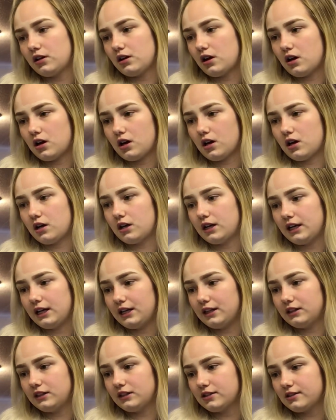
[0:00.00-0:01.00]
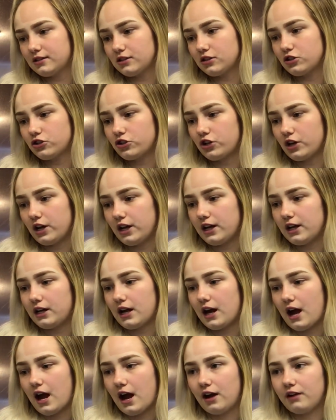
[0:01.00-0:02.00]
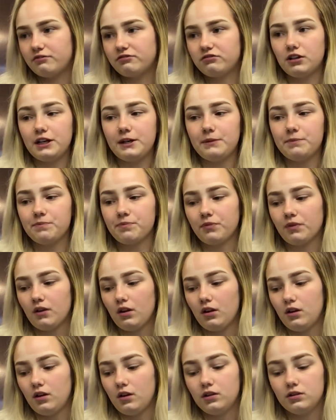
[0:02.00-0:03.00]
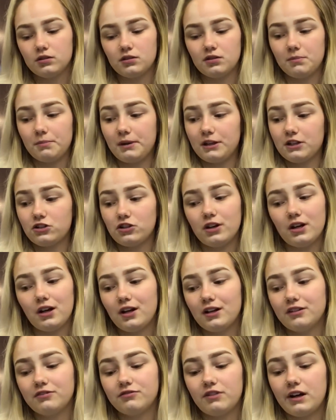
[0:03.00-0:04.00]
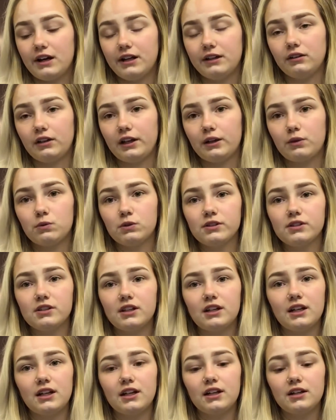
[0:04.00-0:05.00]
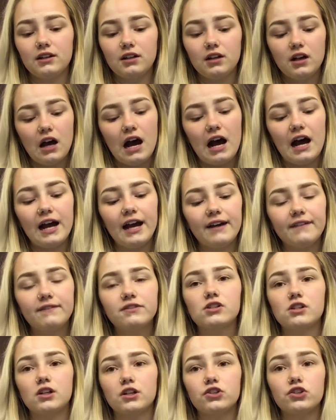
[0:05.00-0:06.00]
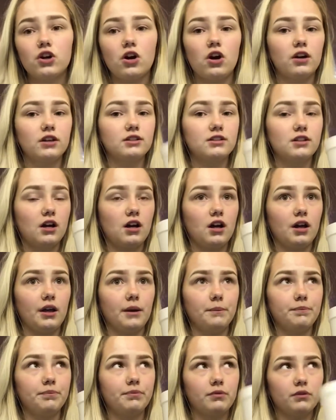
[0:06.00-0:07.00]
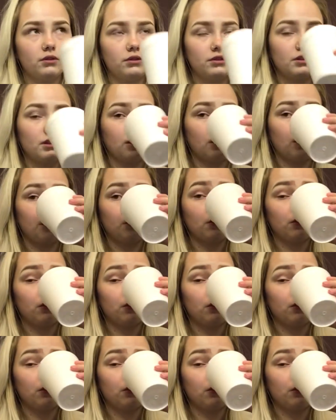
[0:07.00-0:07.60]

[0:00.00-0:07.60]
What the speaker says: And this is a shade Ivory. It's the best shade I could find. Like, once again, I have such a hard time. One second, I'm